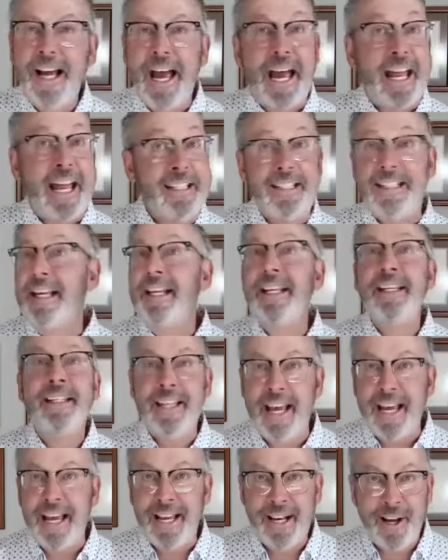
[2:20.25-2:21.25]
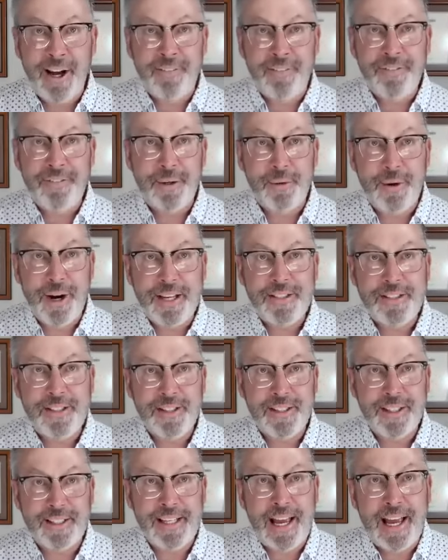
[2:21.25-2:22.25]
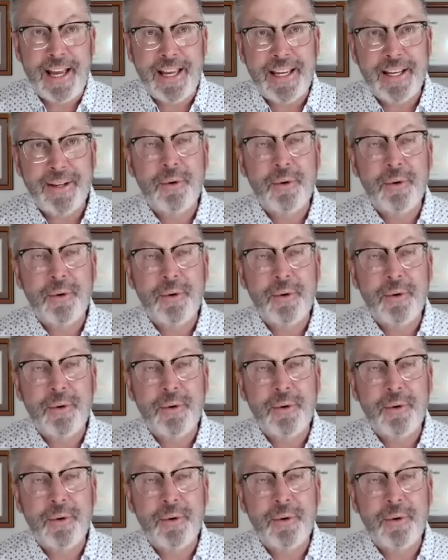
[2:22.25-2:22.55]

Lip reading: and didn't take it off the rest of the day.